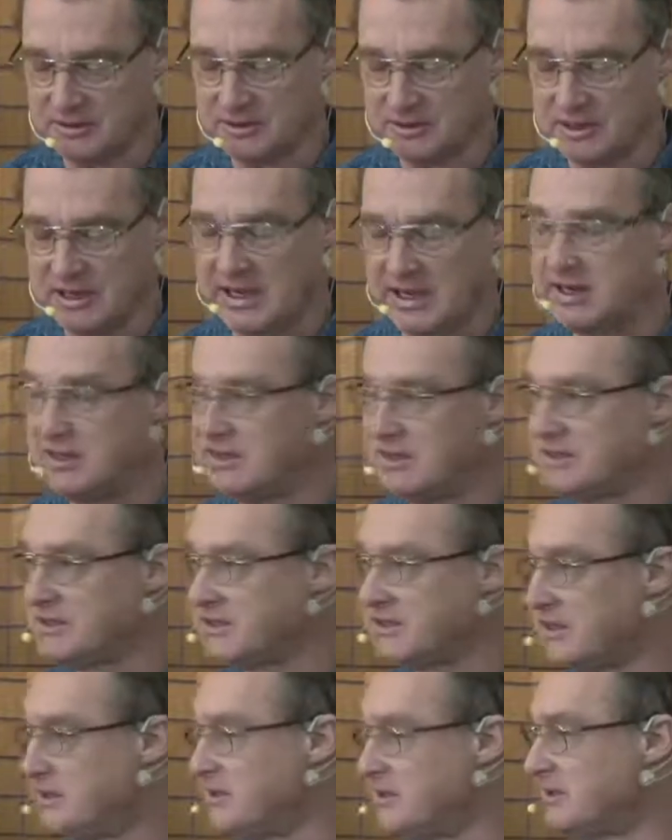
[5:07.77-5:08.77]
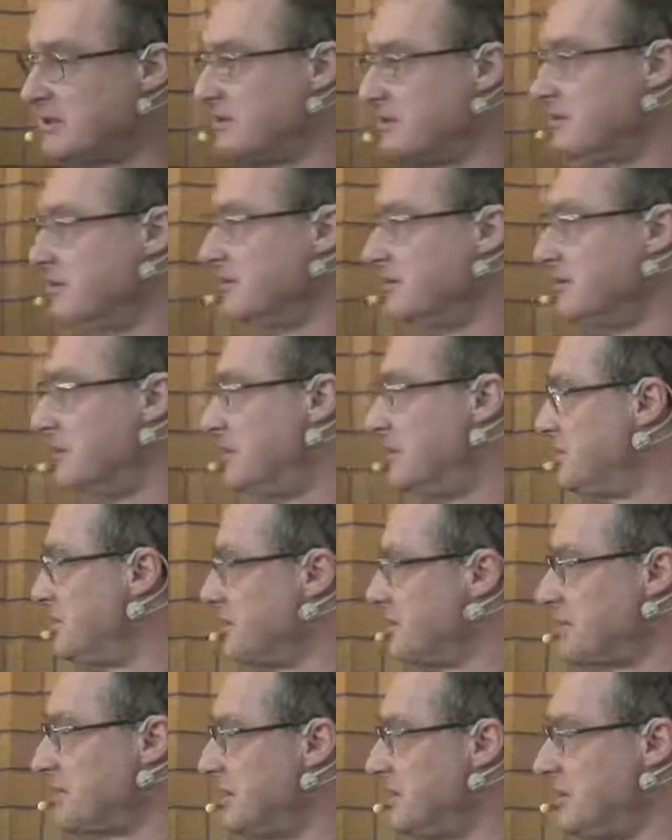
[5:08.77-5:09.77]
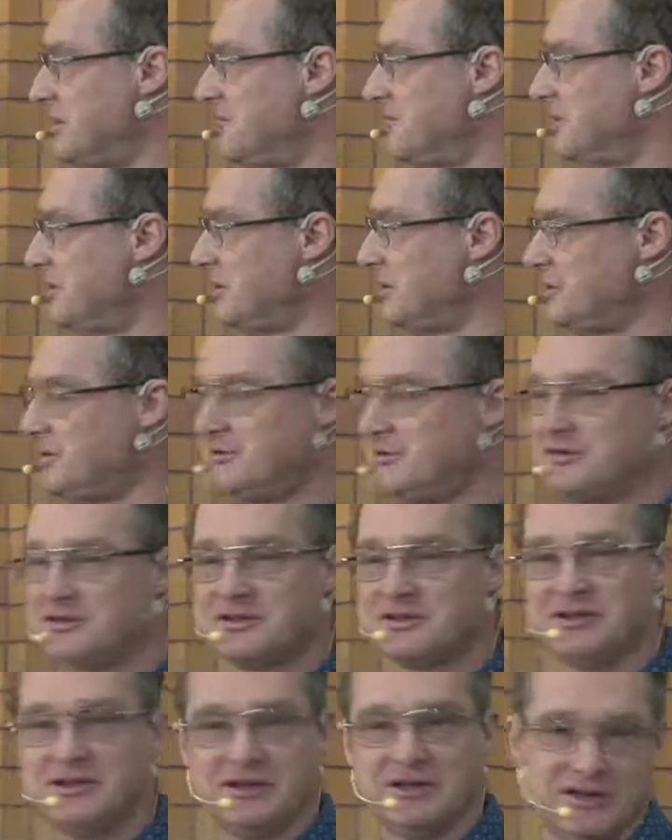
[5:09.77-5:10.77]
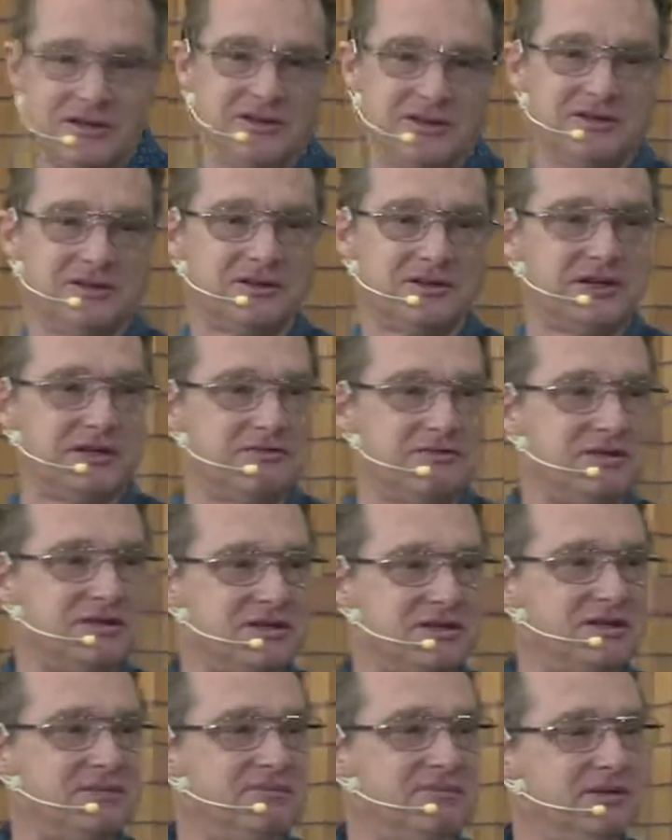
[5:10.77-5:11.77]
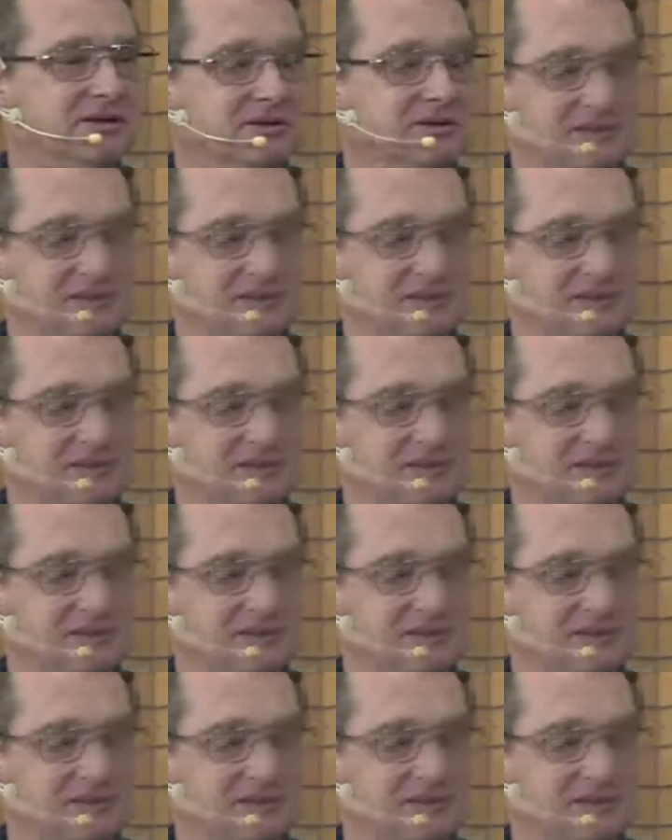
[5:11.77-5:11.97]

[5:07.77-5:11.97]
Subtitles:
And he sent, he's not sending me to you because I know you're not going to accept me.